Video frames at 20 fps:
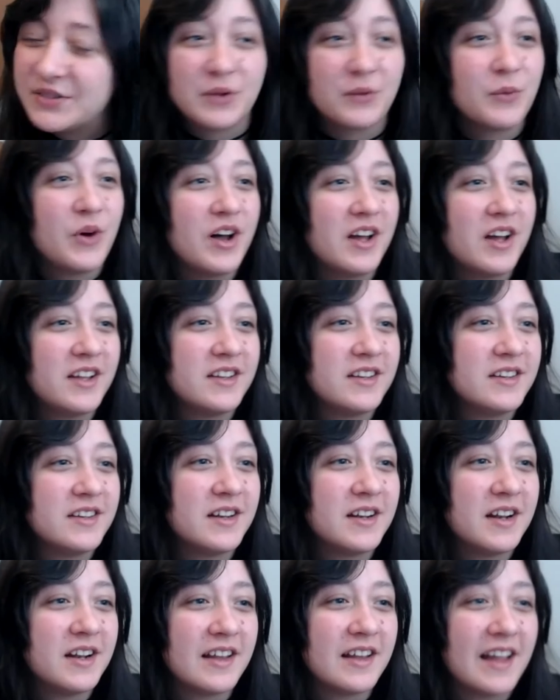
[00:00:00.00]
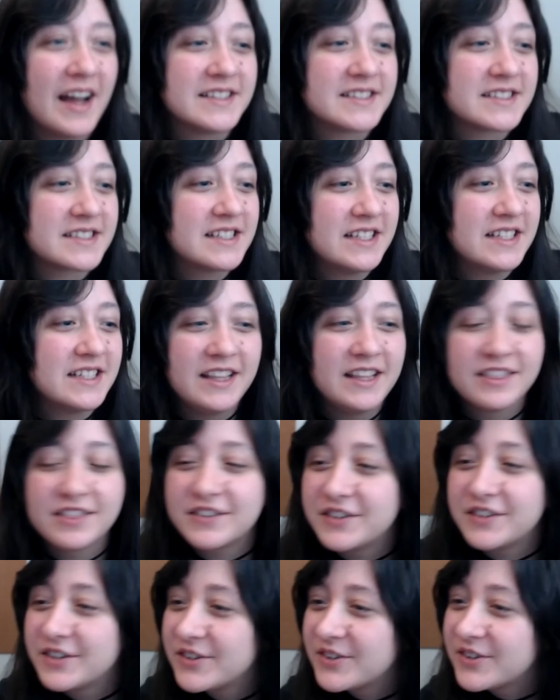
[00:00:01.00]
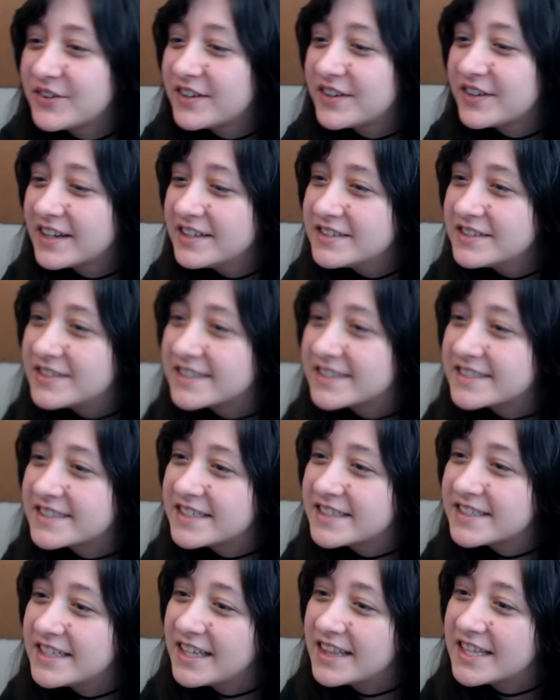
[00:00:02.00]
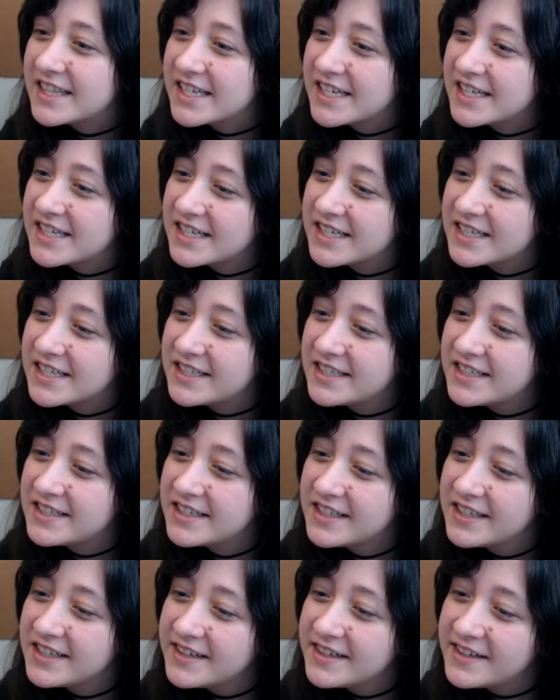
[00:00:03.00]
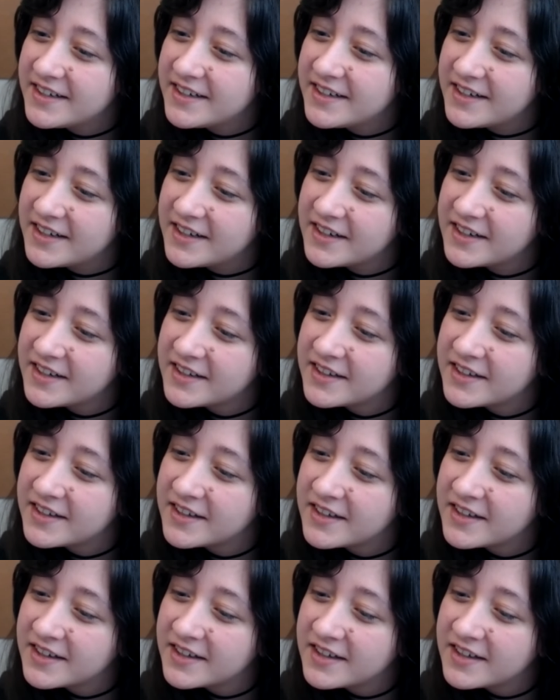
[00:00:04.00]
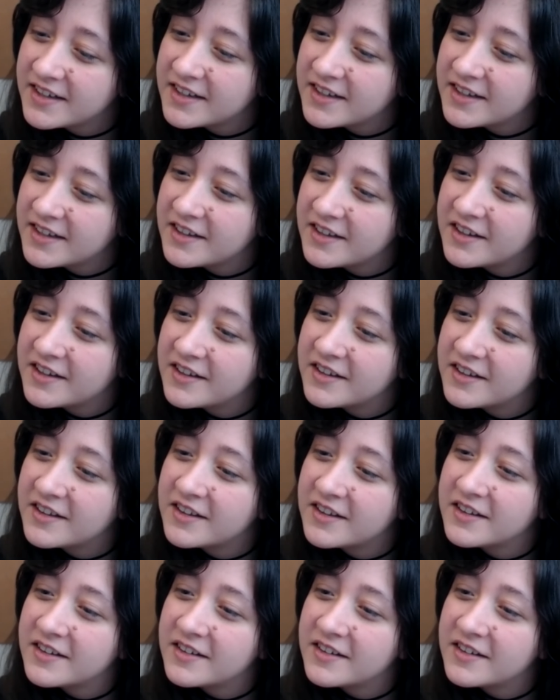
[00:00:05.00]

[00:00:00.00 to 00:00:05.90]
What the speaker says: doing one last clean through. Don't see anything in here. All